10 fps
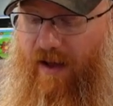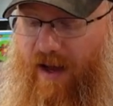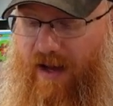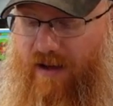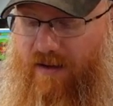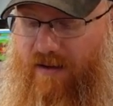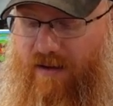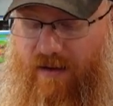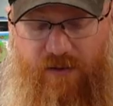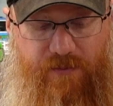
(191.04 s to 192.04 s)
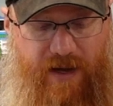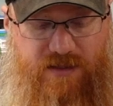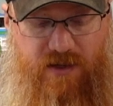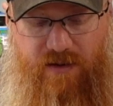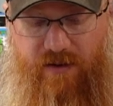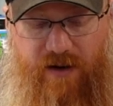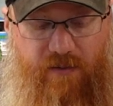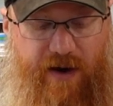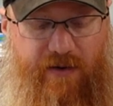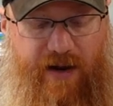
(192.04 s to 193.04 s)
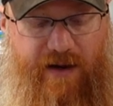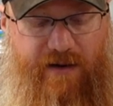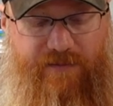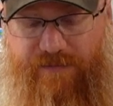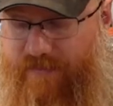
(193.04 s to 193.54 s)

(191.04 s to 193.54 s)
And, you know, I started looking around and